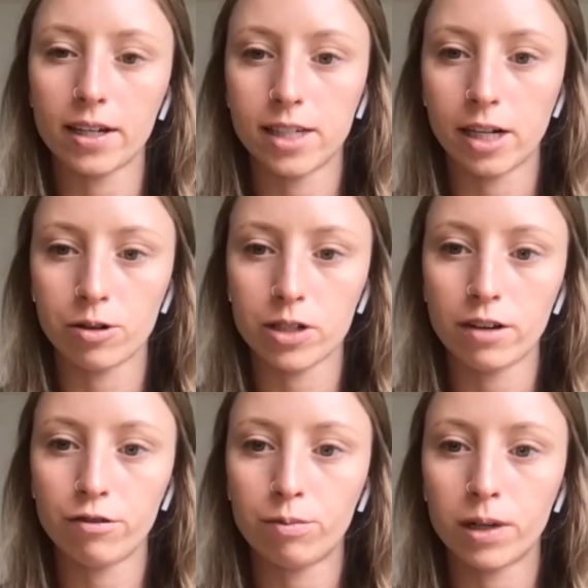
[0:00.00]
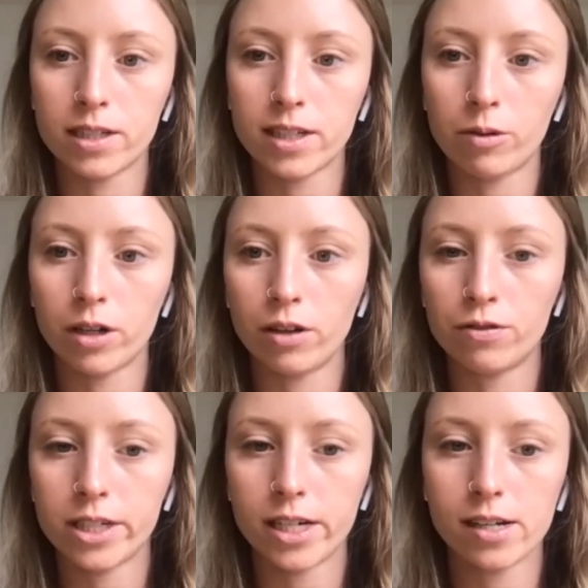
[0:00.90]
and secretive, but is that what
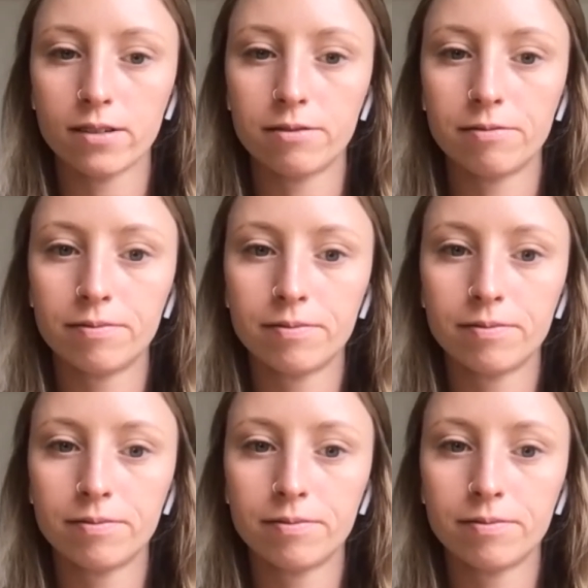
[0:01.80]
you've seen?